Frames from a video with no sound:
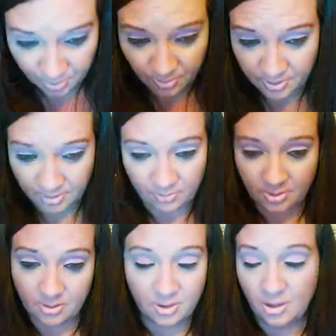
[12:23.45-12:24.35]
you're dealing
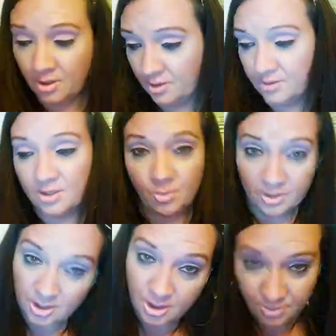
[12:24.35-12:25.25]
someone
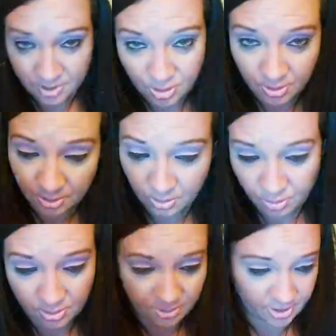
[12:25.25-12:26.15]
that knows a drug
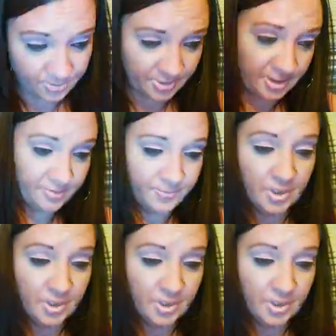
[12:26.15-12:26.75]
lord or something.